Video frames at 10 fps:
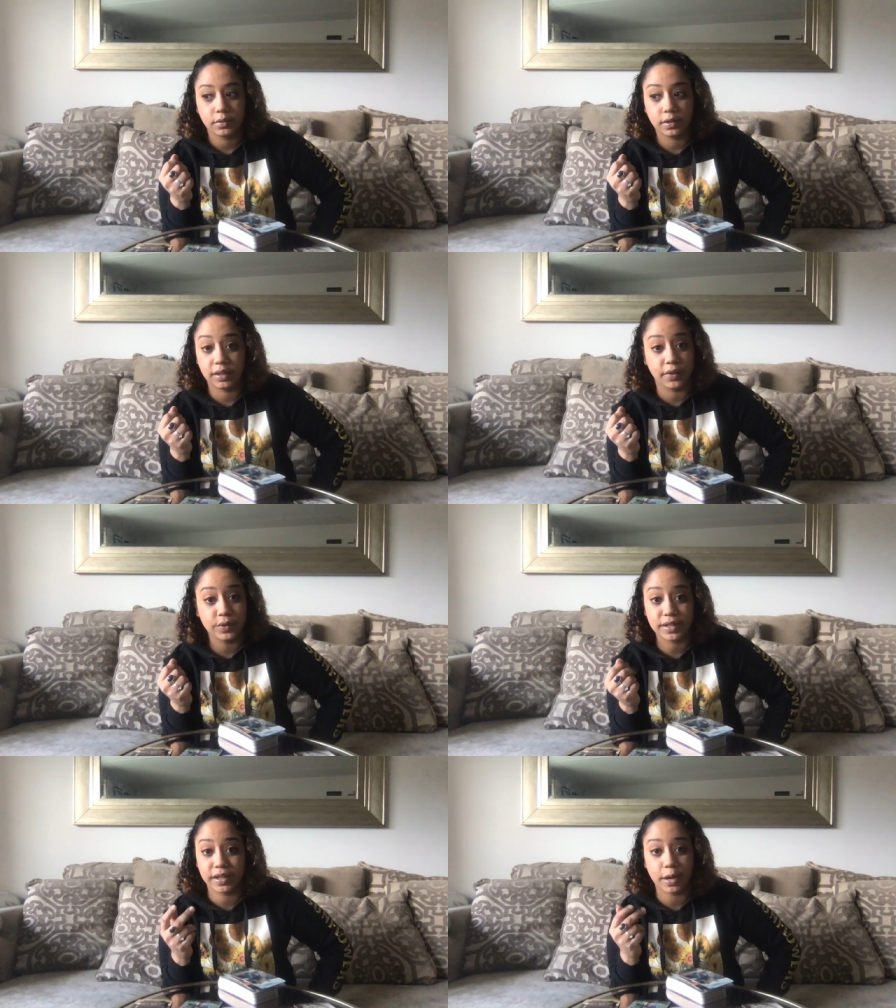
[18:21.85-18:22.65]
The
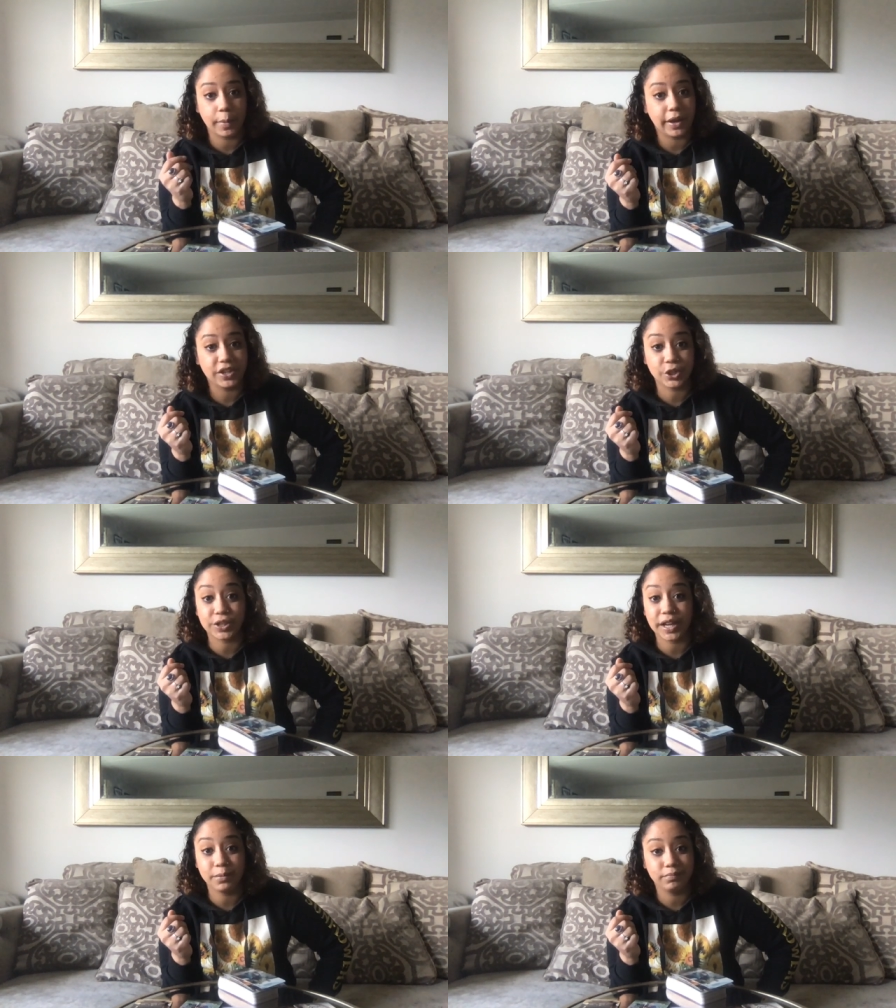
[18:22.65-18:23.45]
devil's going to come out as your
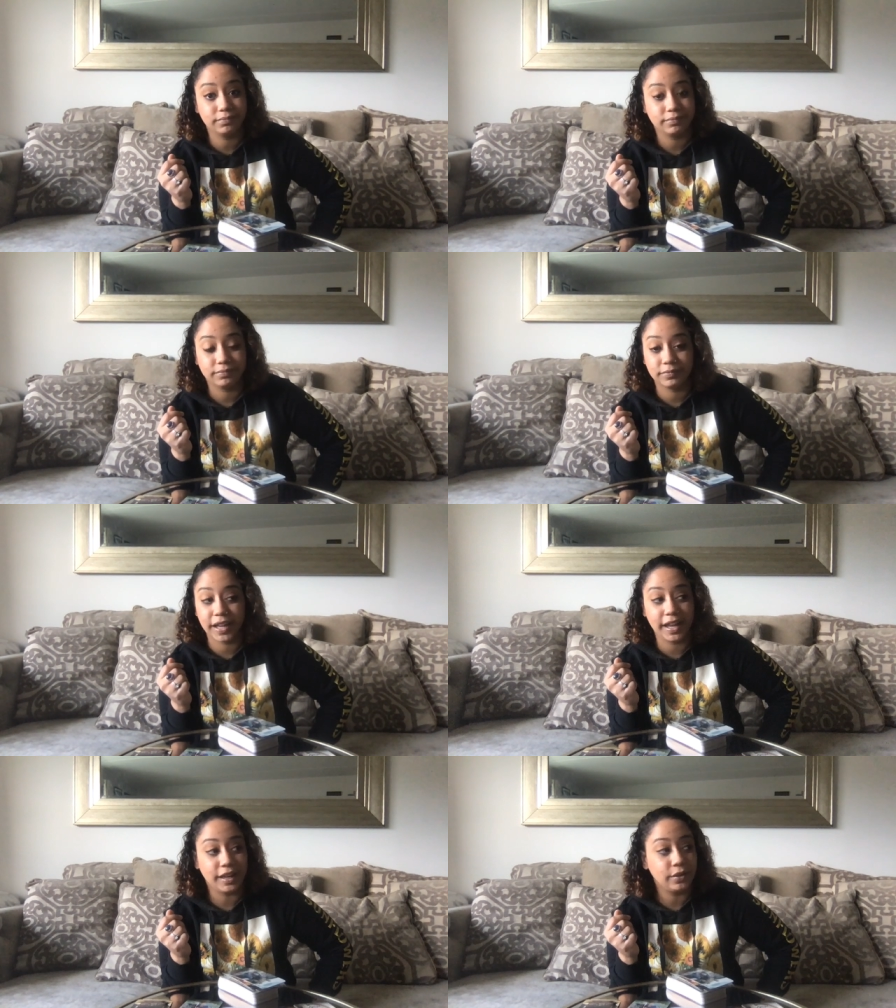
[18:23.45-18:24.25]
type.
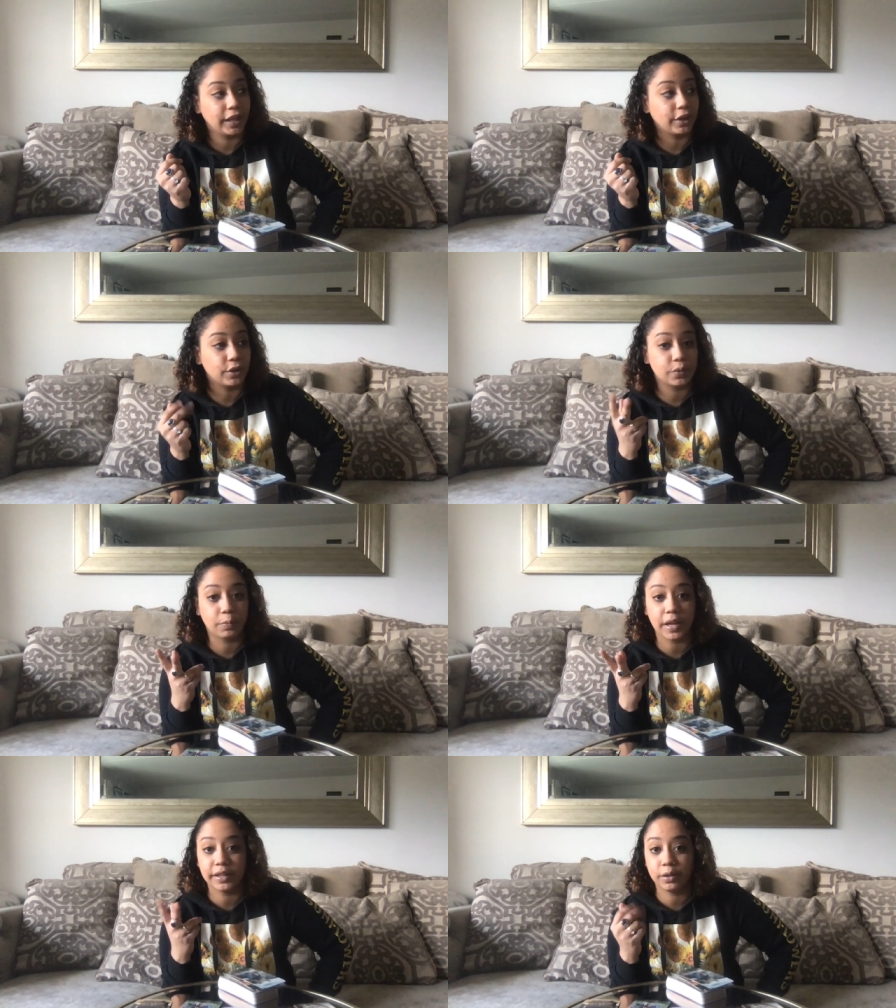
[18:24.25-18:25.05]
Hey, you like girls with
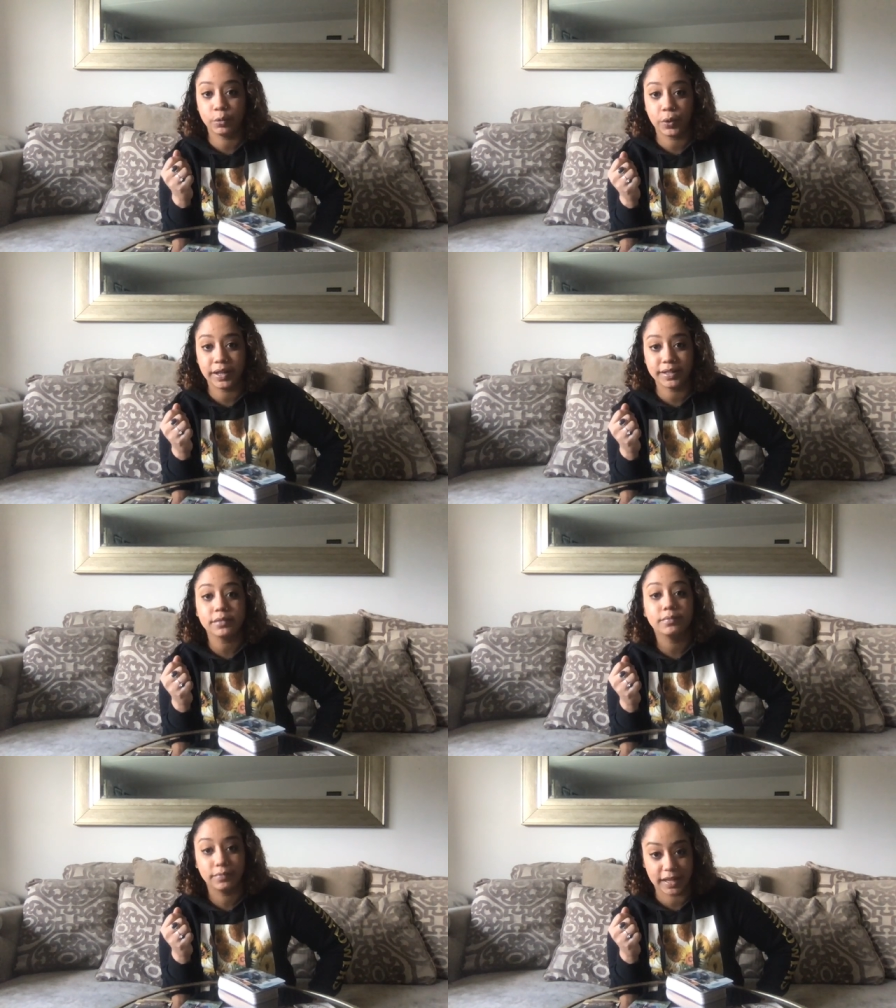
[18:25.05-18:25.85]
blonde hair and blue
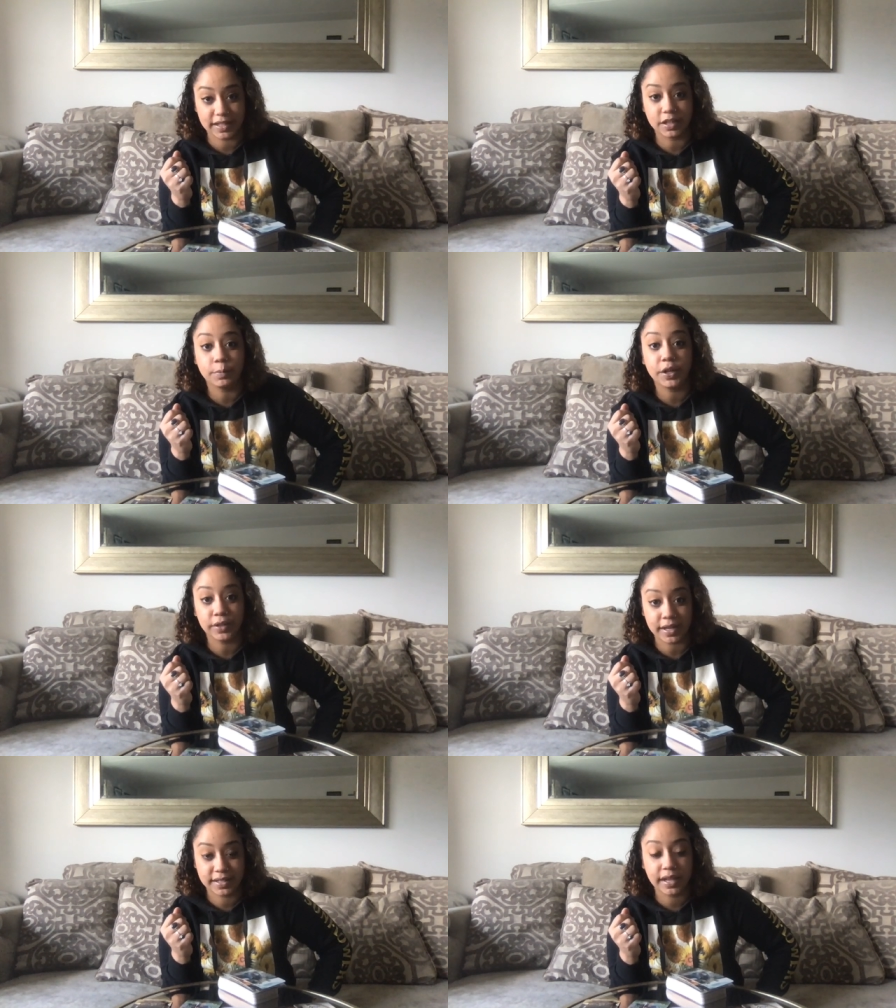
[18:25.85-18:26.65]
eyes? That's going to be your
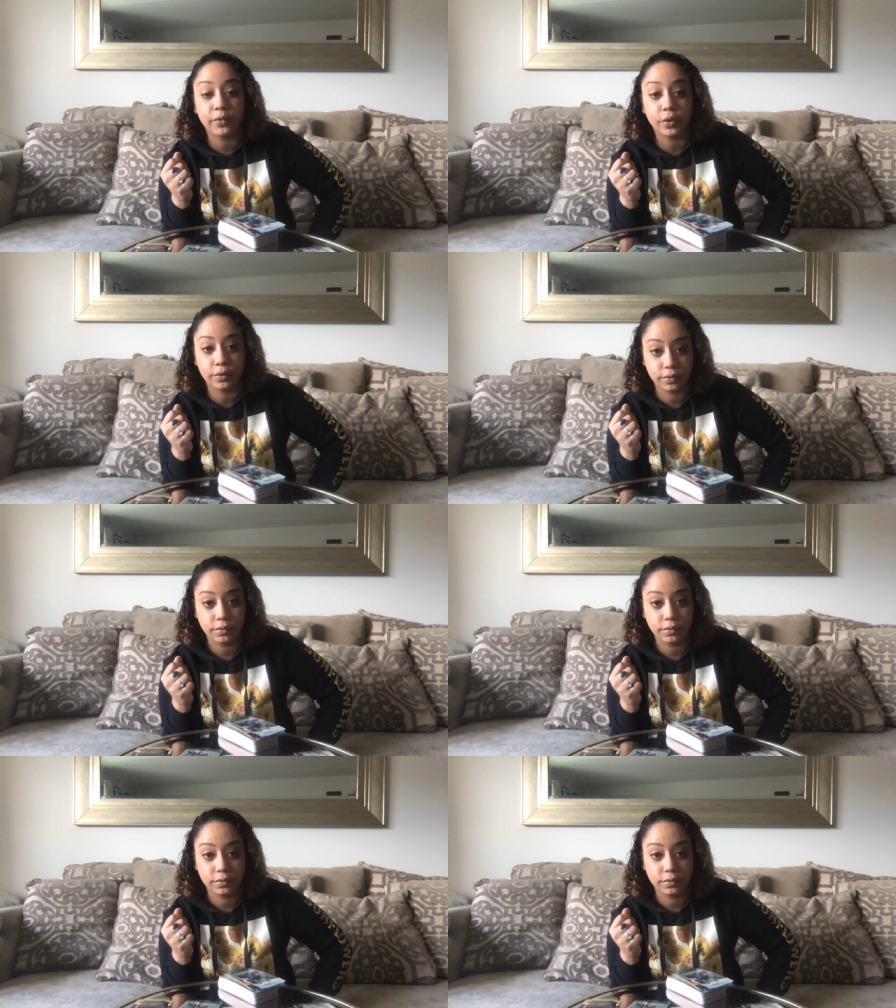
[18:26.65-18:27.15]
next devil.